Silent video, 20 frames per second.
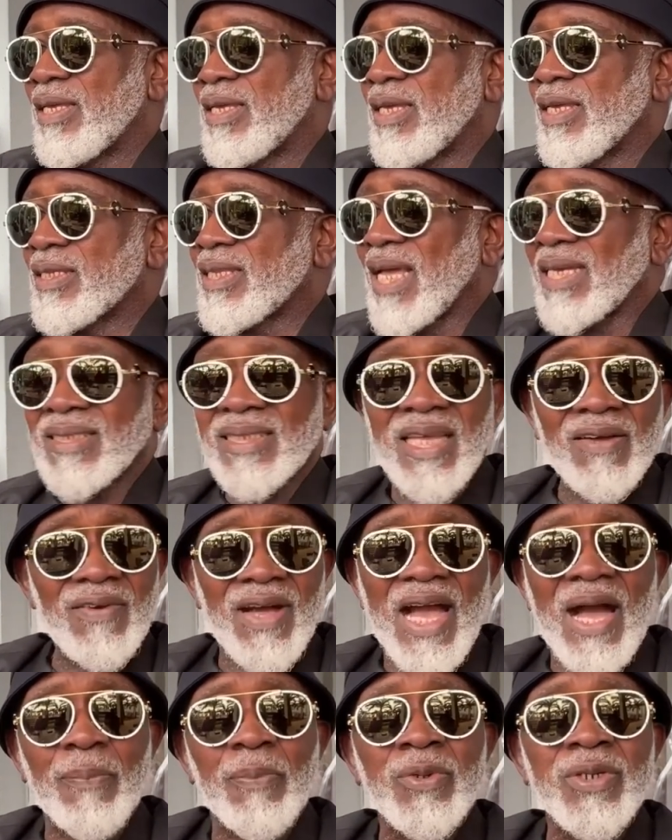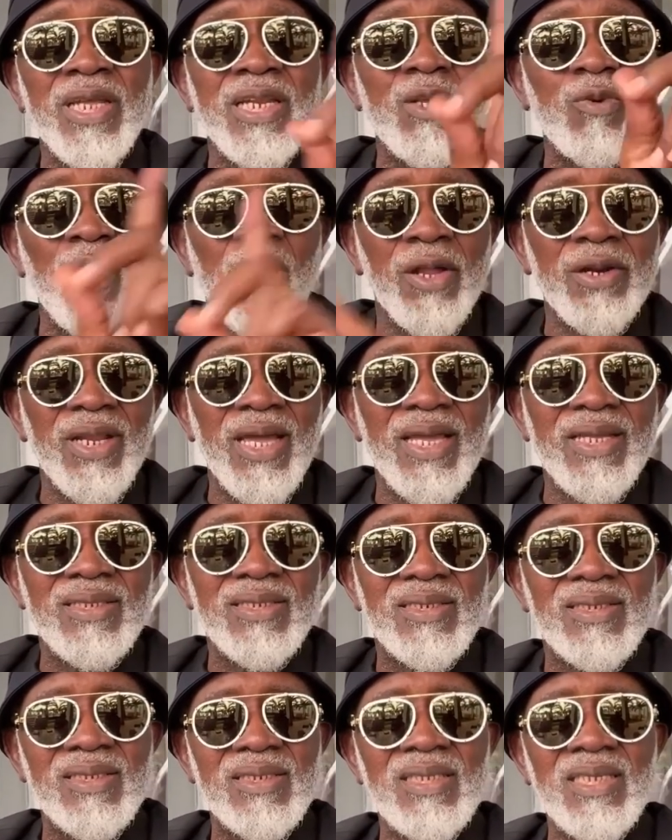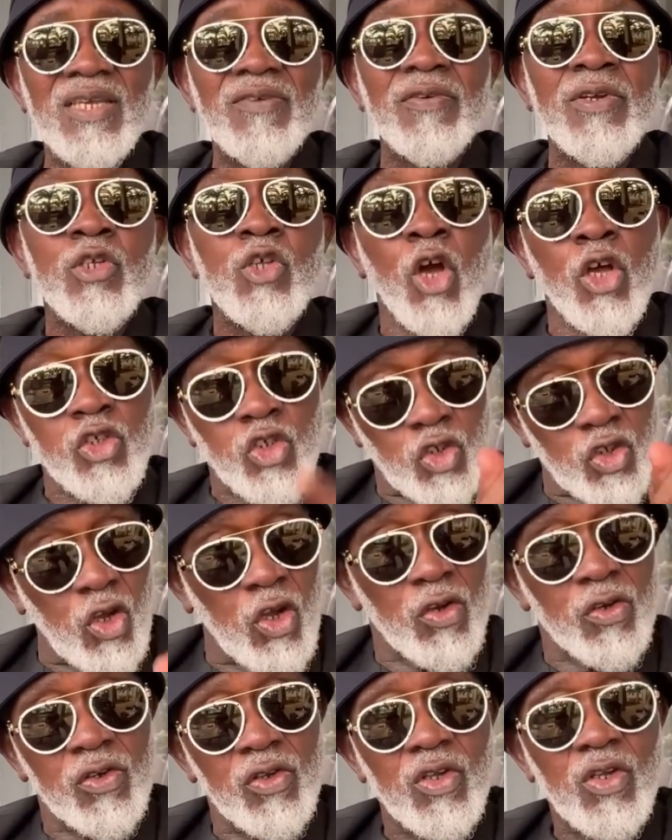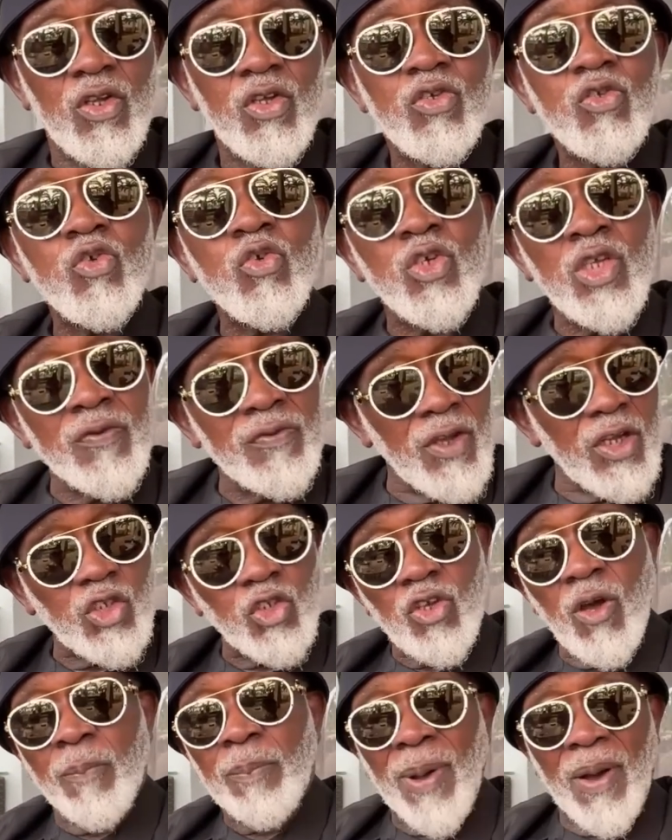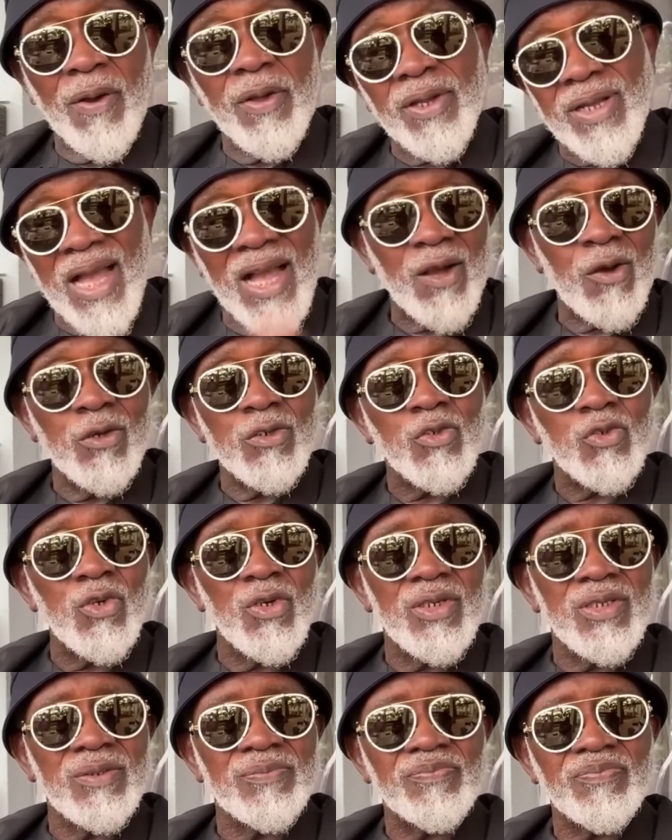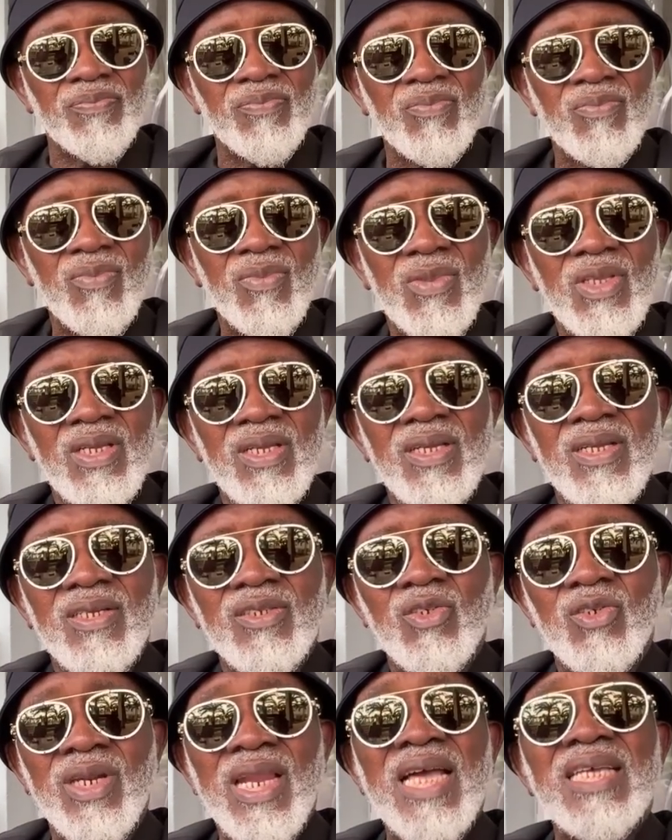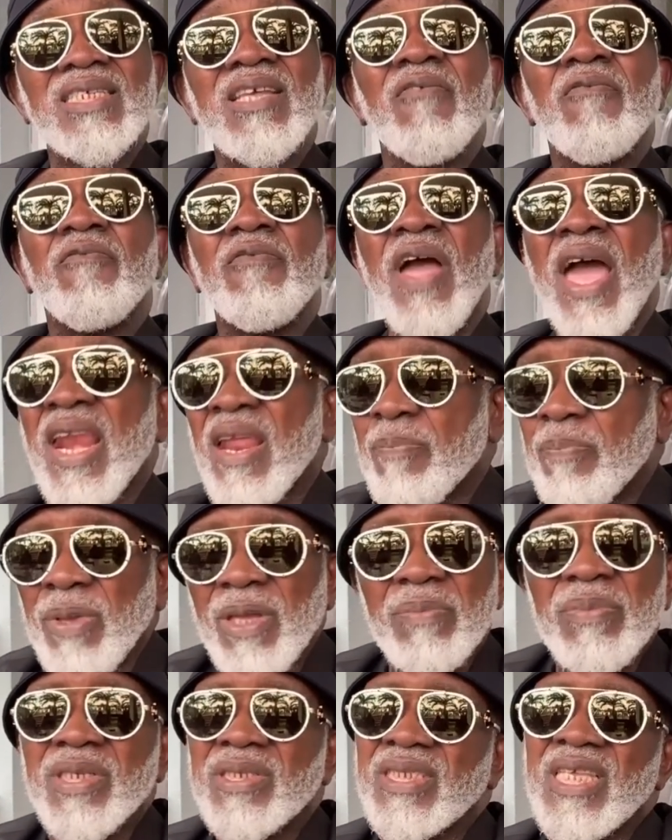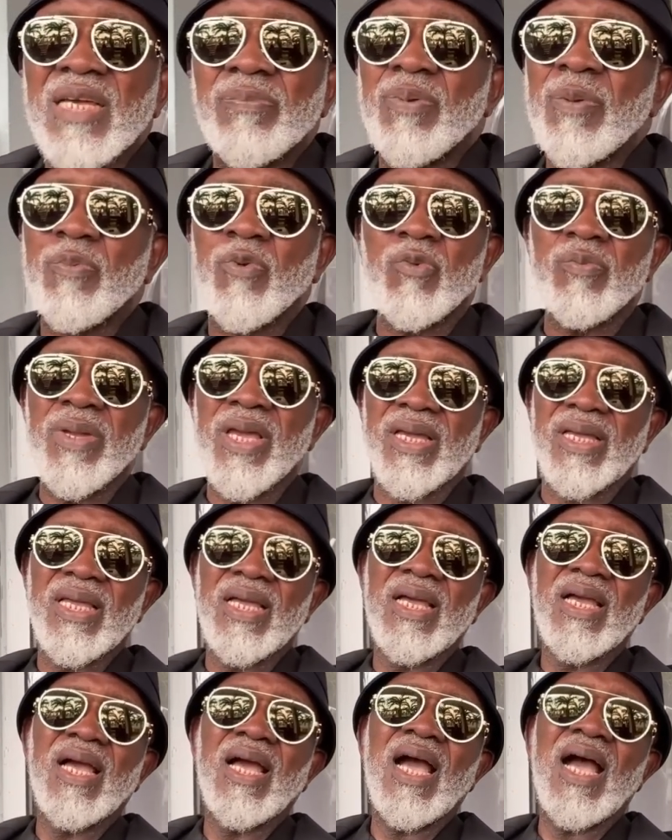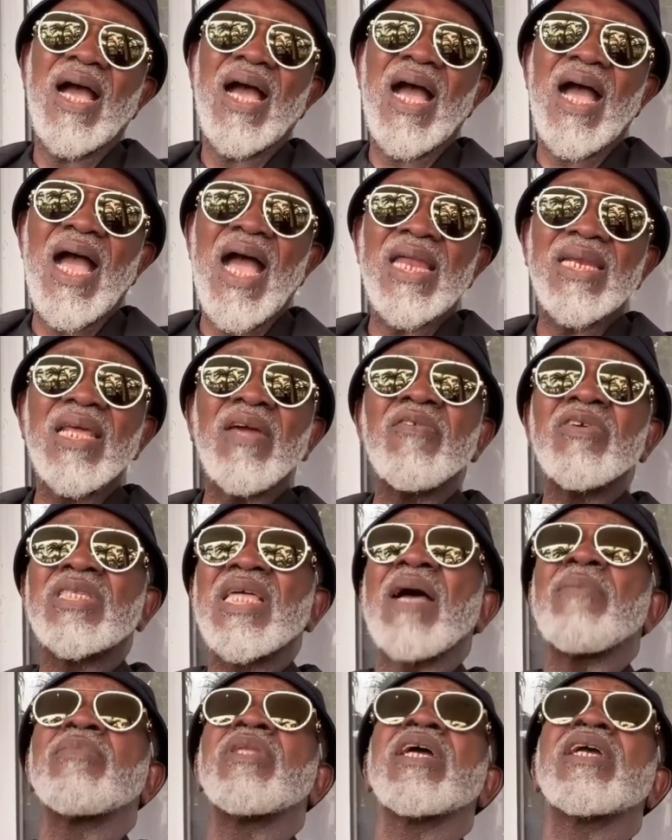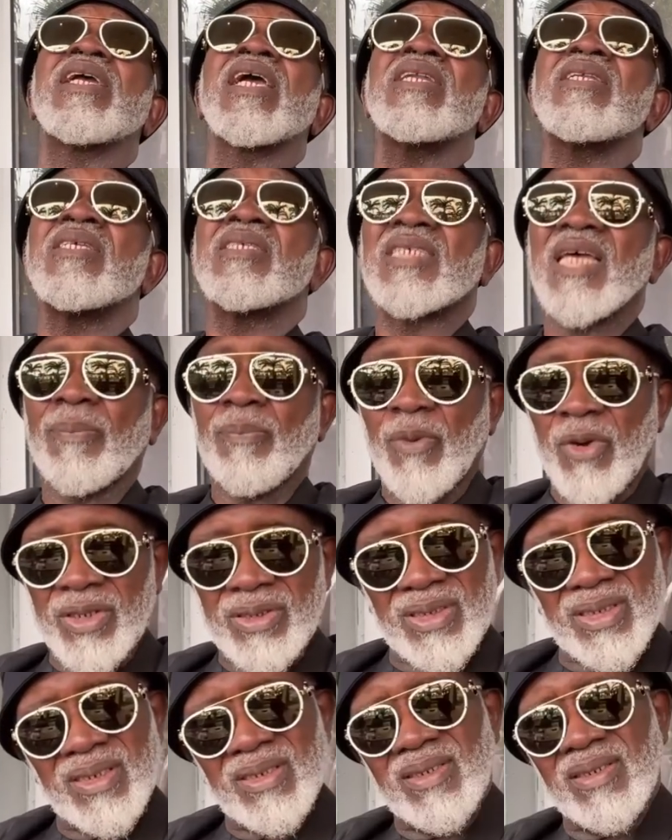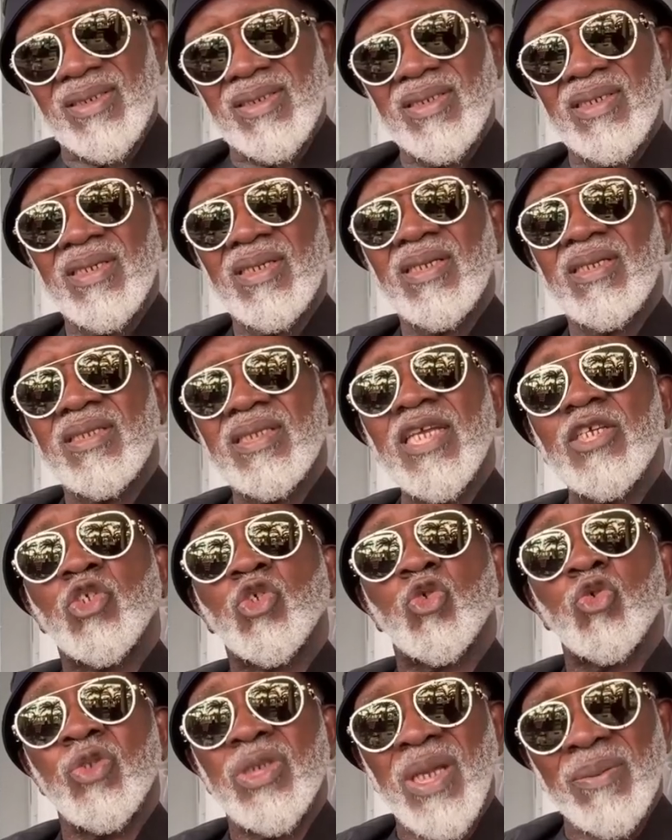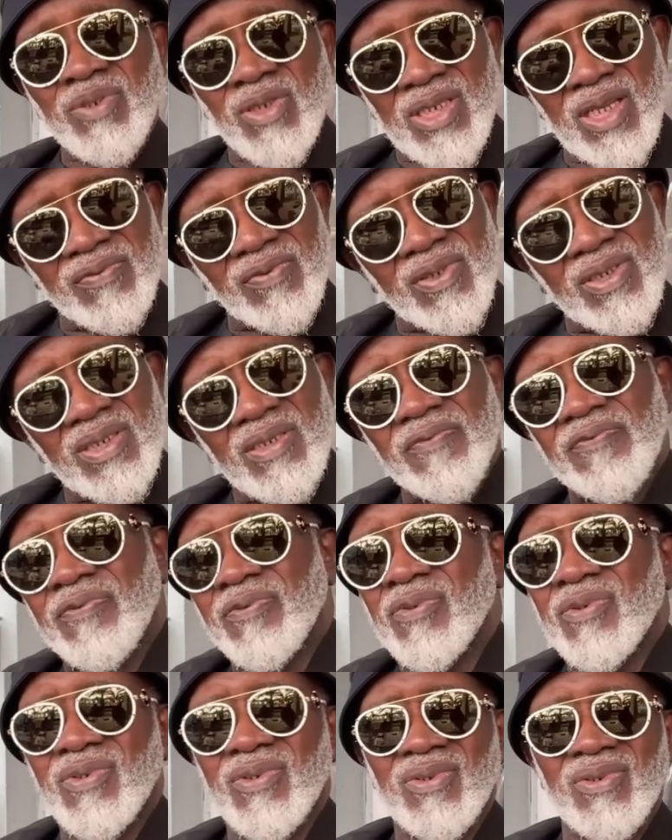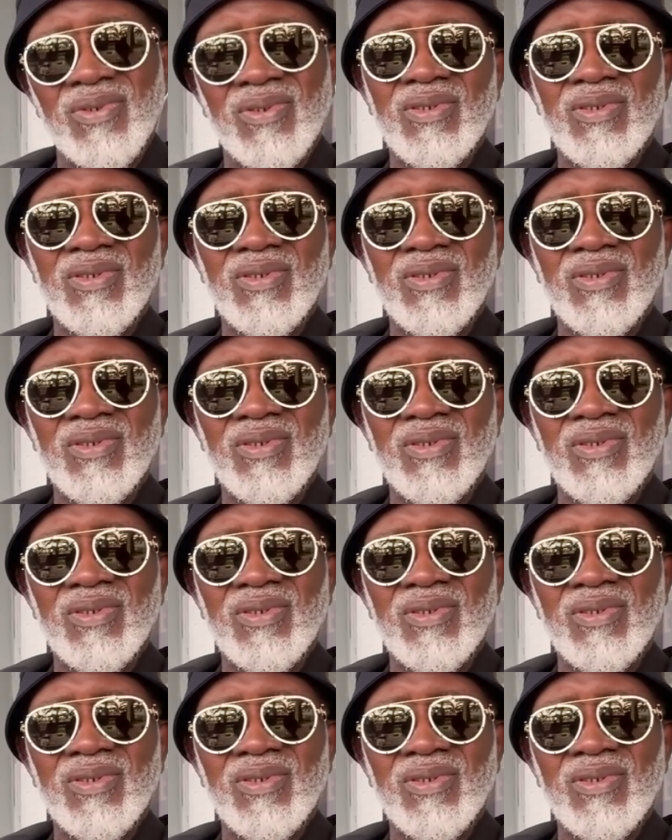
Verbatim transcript: It has never happened anywhere on earth. Even your son, you give your son power, you can't control him. So that is a very big mistake people make. And every time they get disappointed, they shoot themselves in the foot.